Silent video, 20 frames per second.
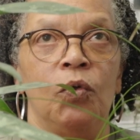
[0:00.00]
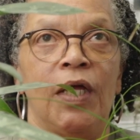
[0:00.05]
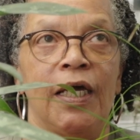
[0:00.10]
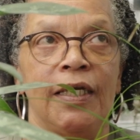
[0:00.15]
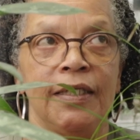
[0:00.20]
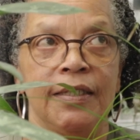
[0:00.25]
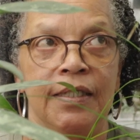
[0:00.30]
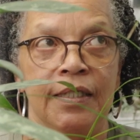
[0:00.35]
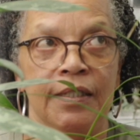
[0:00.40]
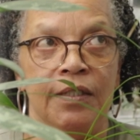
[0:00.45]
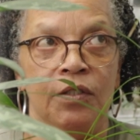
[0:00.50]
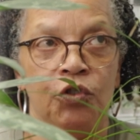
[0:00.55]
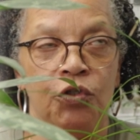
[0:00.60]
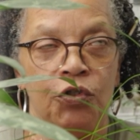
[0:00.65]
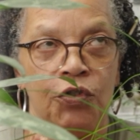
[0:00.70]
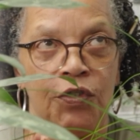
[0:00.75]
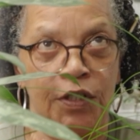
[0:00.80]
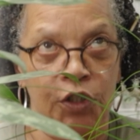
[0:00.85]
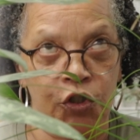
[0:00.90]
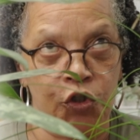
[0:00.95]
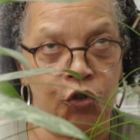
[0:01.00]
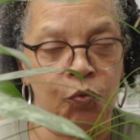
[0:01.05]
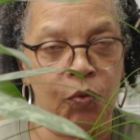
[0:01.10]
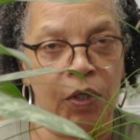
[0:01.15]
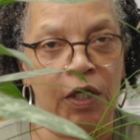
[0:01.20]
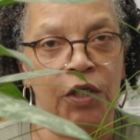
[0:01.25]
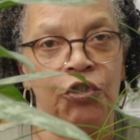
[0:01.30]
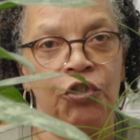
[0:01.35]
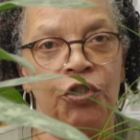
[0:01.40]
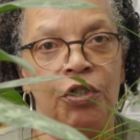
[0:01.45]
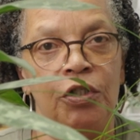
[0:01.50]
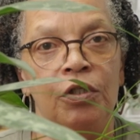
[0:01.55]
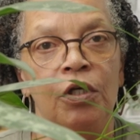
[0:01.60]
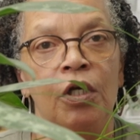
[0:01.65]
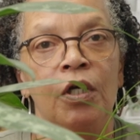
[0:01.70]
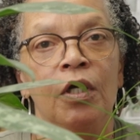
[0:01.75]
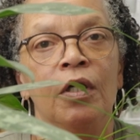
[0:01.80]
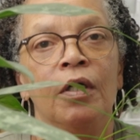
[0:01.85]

light situation,